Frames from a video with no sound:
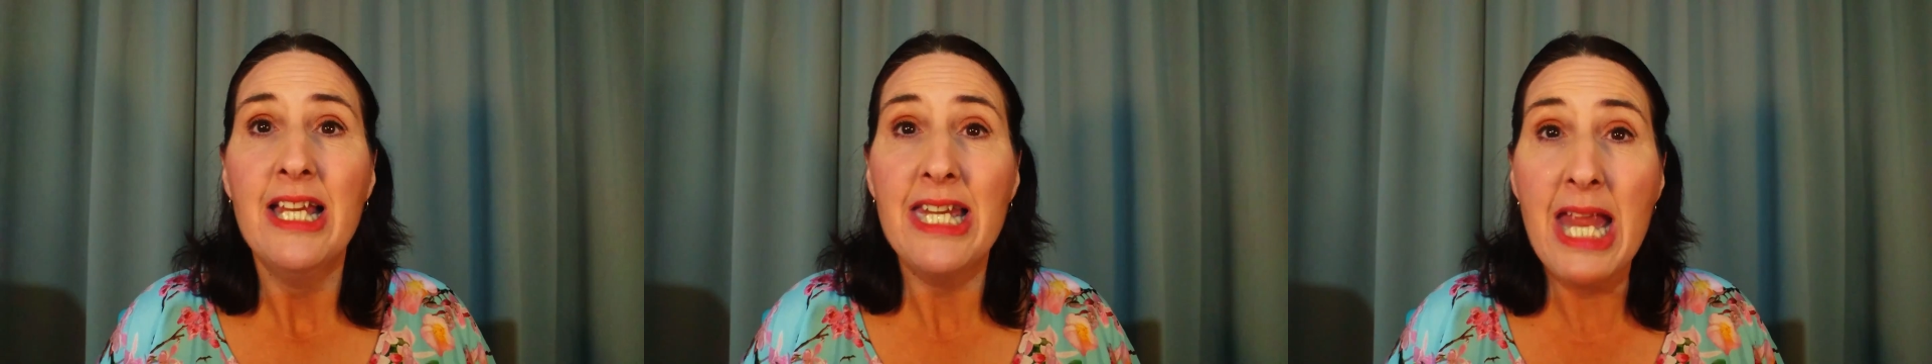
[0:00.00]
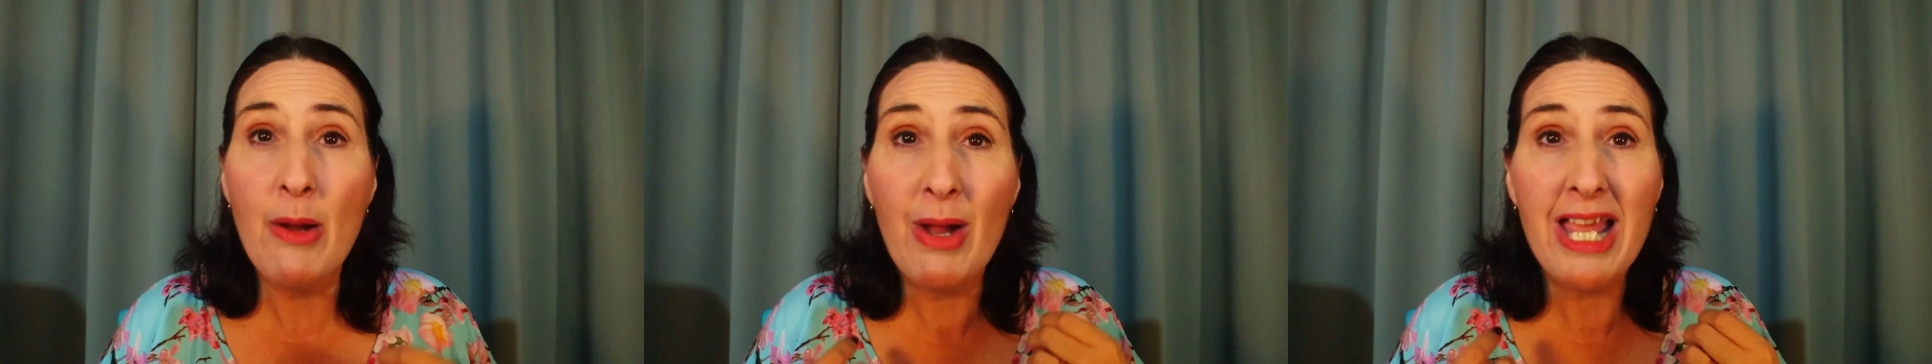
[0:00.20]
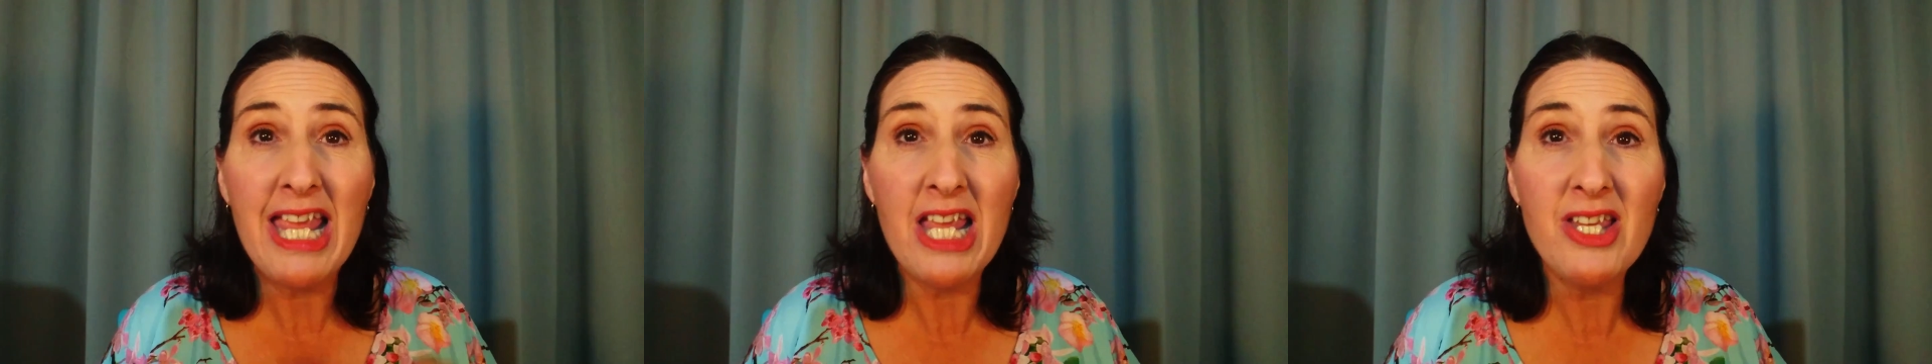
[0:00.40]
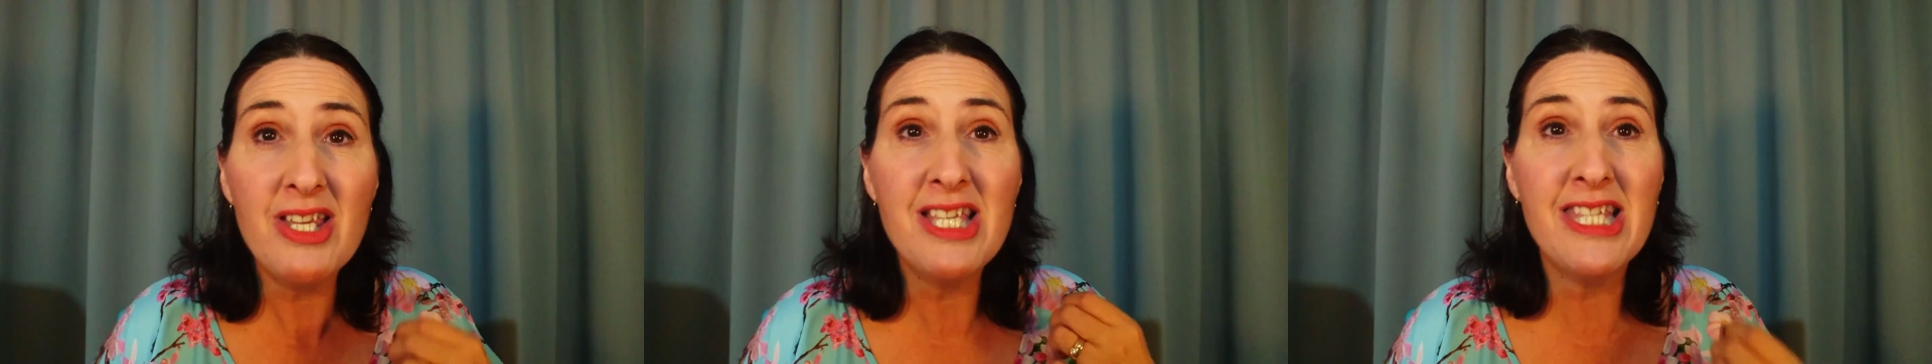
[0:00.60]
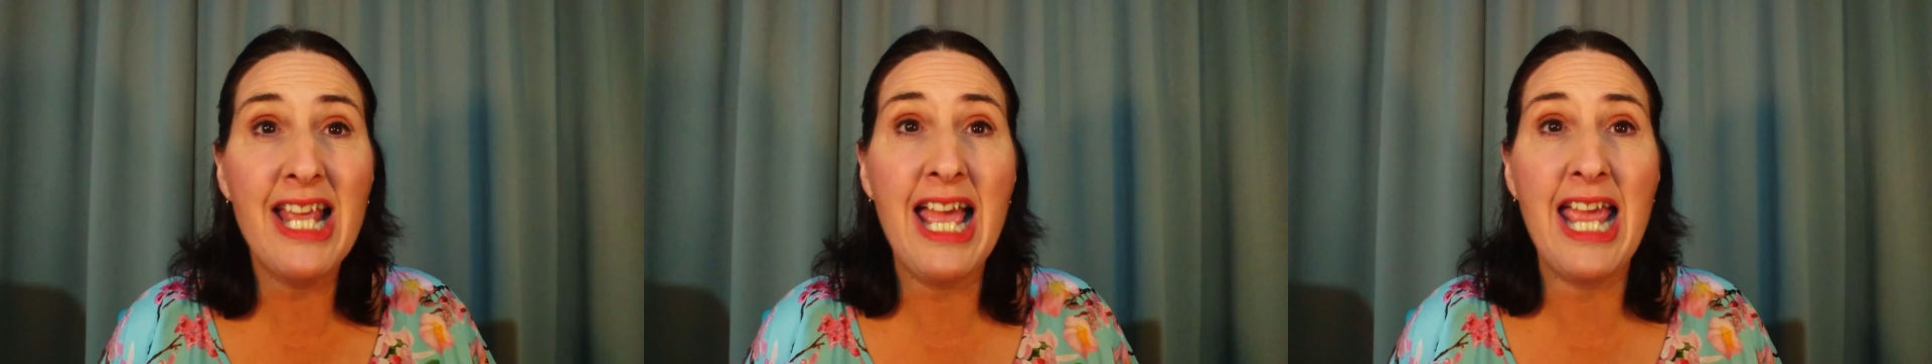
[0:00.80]
Now, I hear
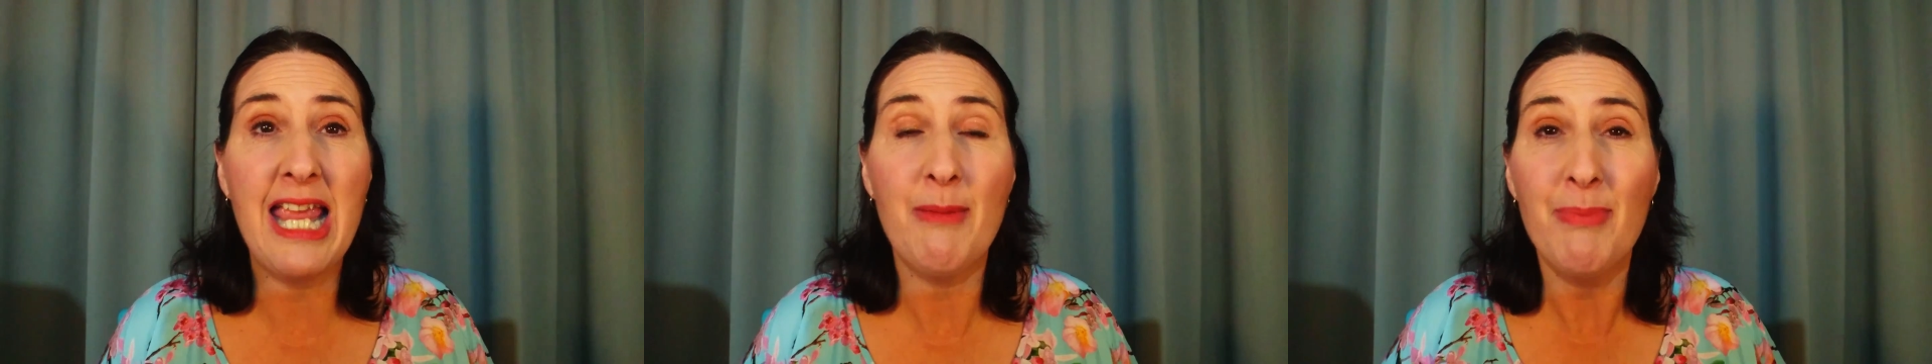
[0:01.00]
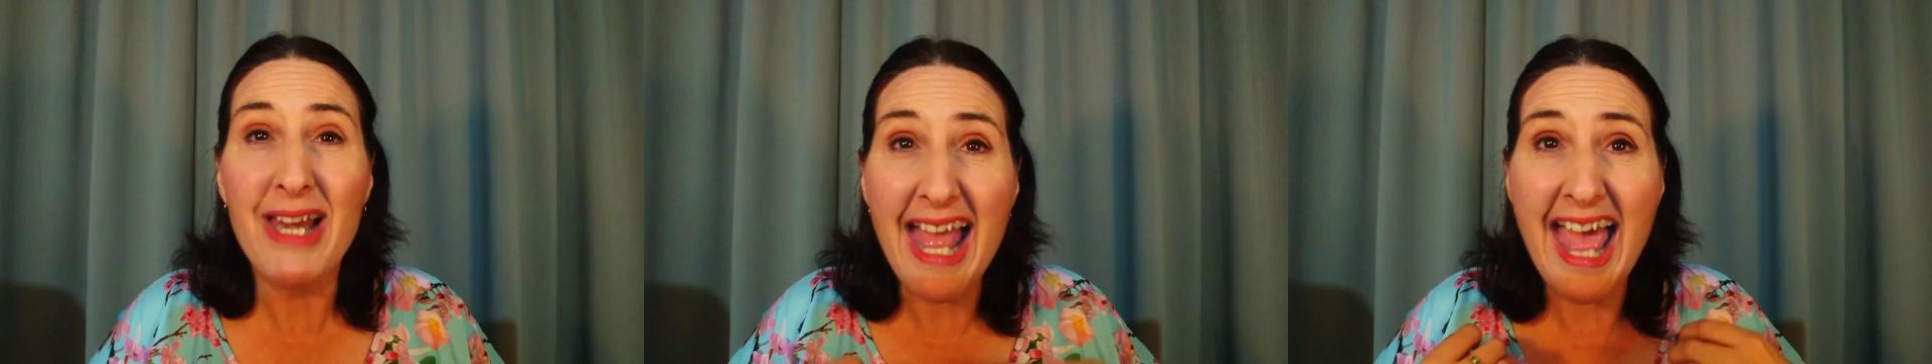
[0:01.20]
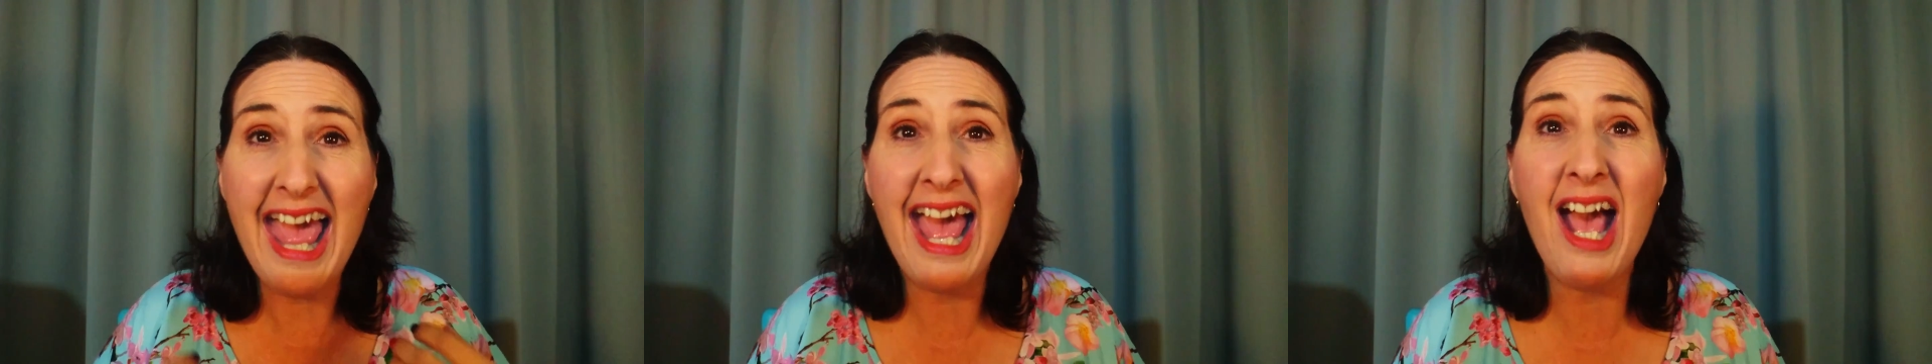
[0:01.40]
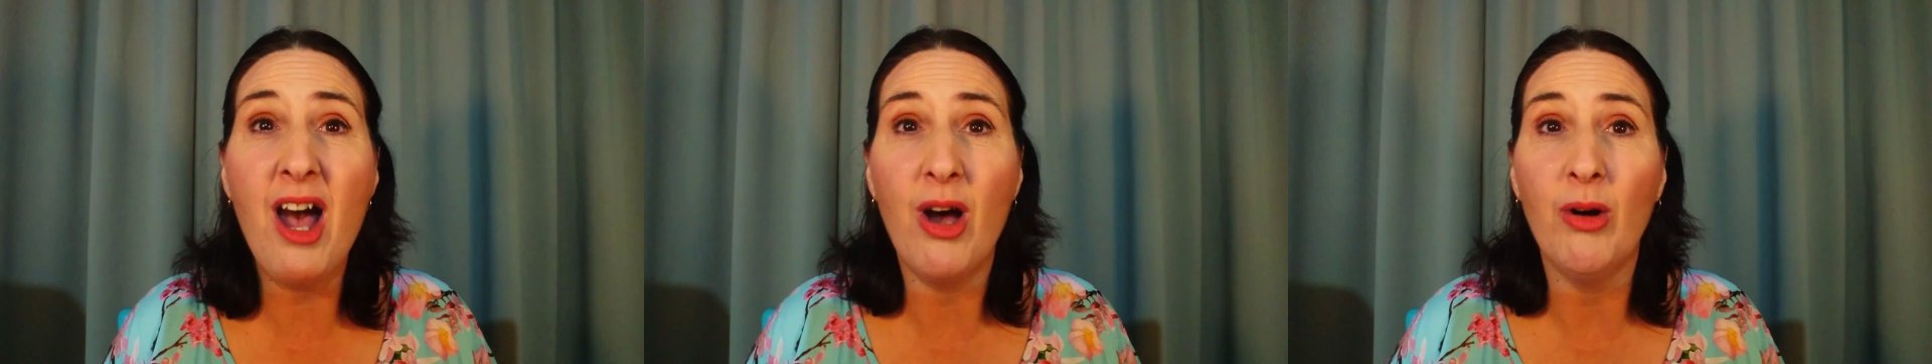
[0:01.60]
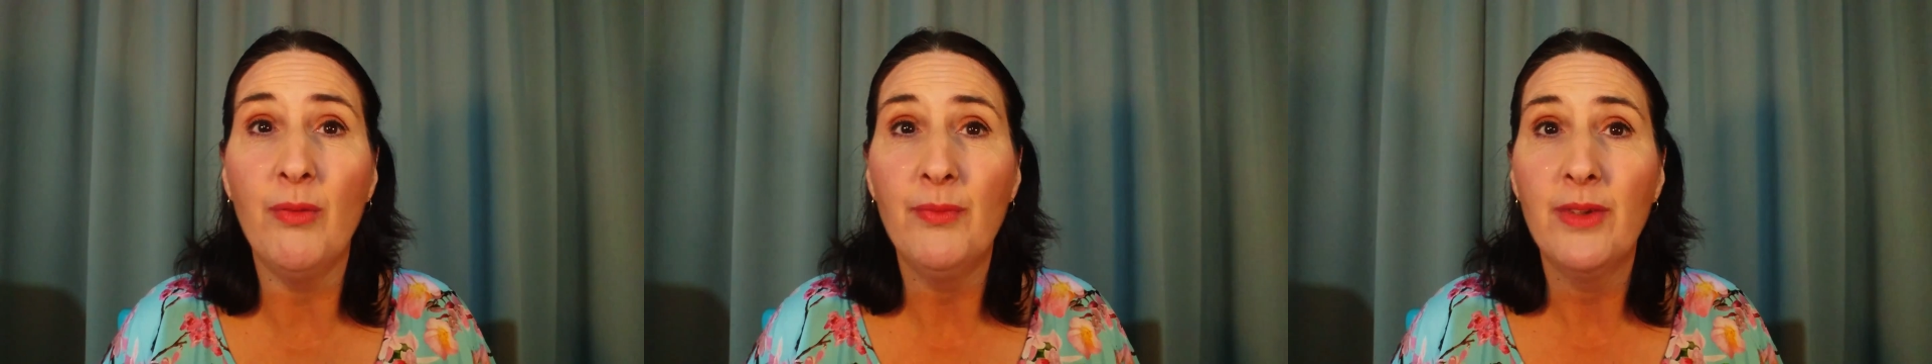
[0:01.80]
you say, but
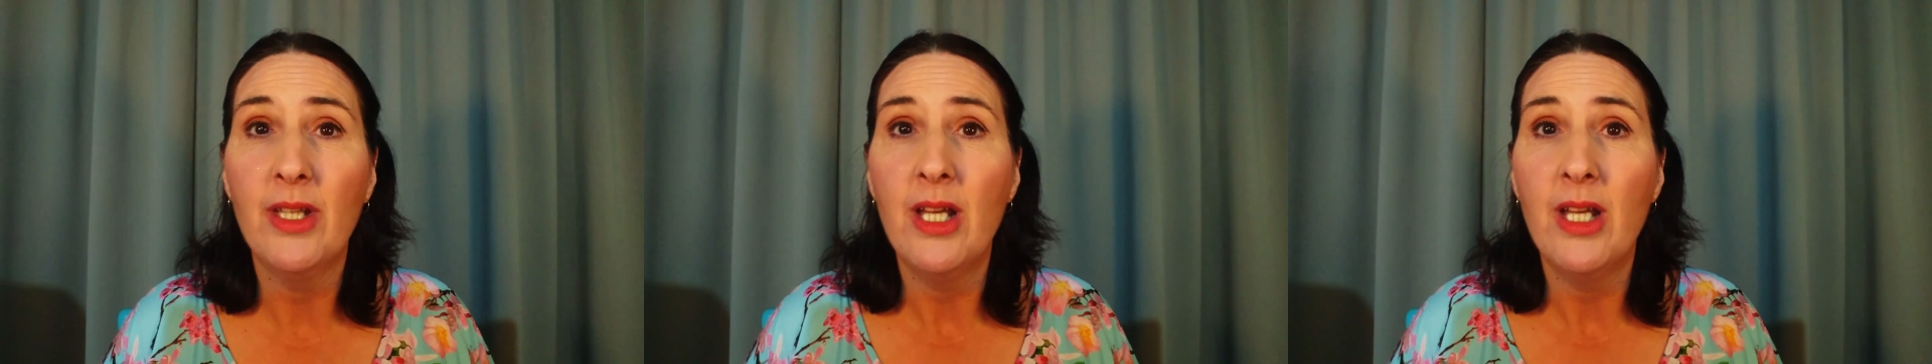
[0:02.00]
how?